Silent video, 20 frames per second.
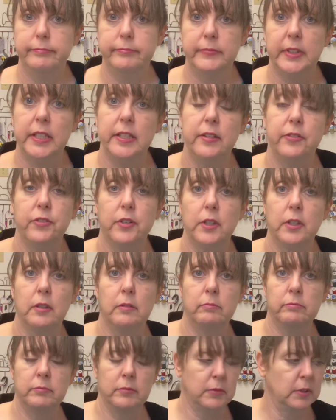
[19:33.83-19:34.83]
a different
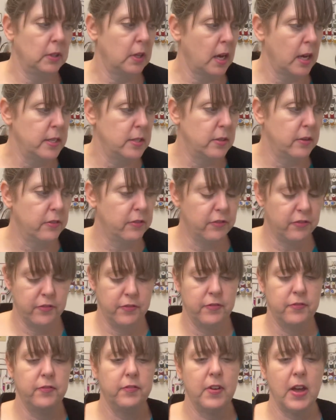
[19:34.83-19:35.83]
kind of
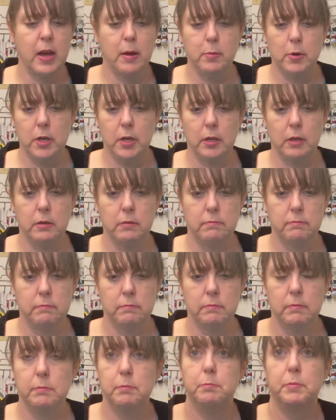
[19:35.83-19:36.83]
fabric?
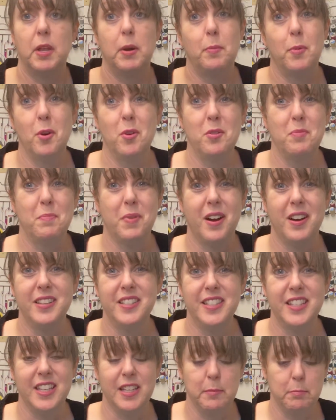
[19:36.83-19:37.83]
They're both
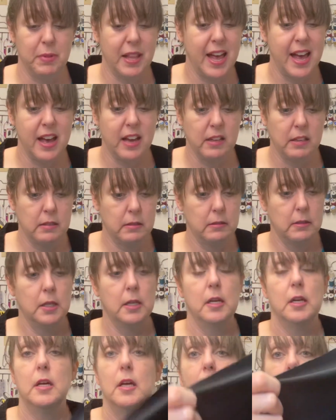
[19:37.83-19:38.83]
Ponte black.
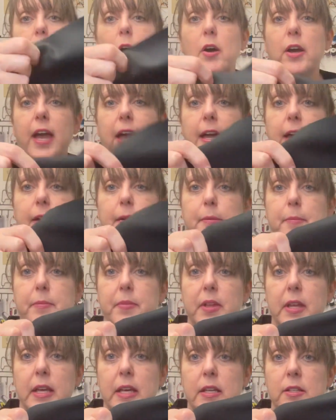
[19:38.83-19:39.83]
Okay,
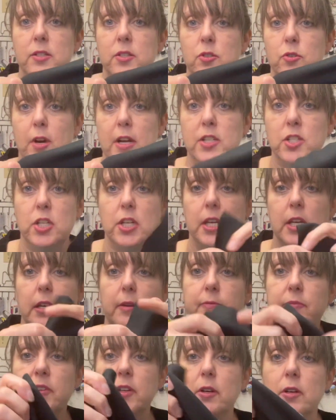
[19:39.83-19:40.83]
stretchy,
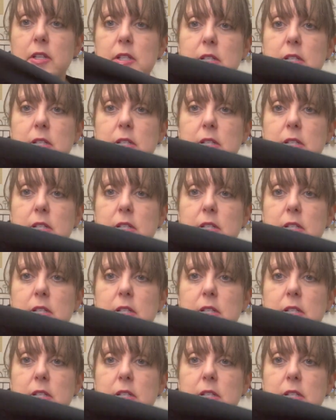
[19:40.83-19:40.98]
you can